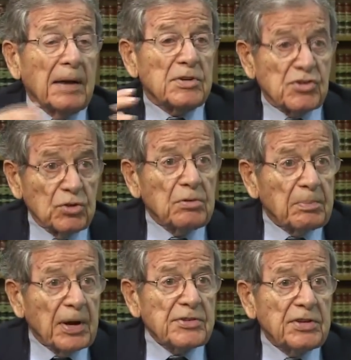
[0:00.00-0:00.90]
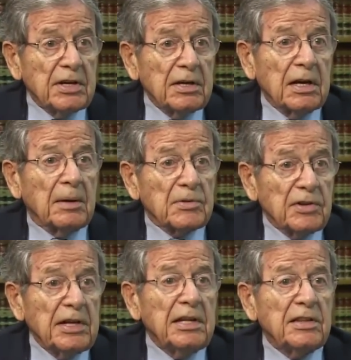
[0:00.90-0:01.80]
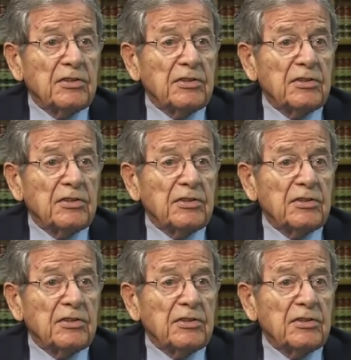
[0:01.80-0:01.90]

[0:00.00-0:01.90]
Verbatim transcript: I was student president and I was leading